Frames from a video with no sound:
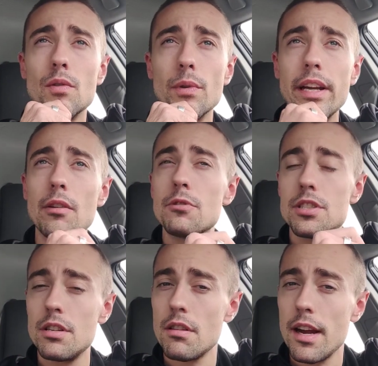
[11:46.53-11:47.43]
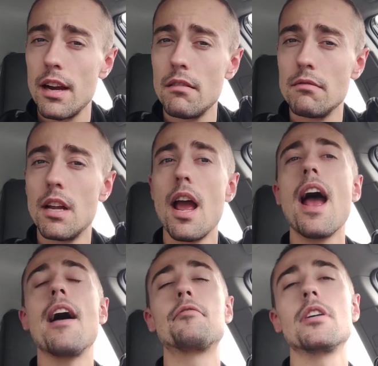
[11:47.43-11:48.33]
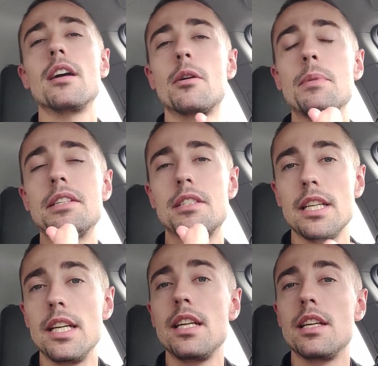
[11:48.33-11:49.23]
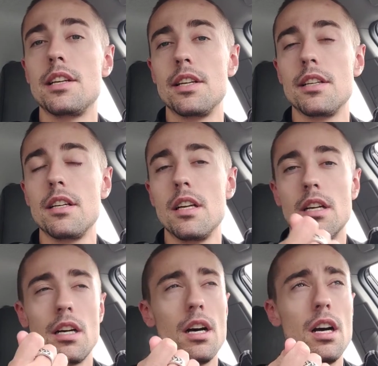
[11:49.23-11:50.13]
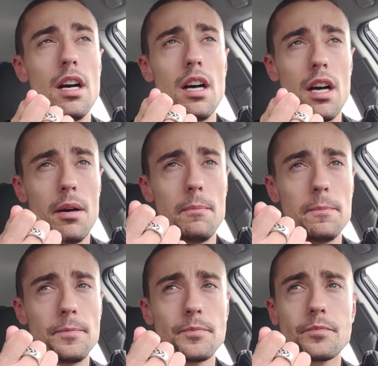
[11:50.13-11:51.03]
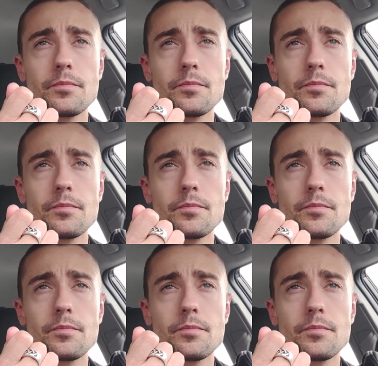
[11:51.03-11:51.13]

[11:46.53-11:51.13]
Ringing was still there. After I commenced eating again, um,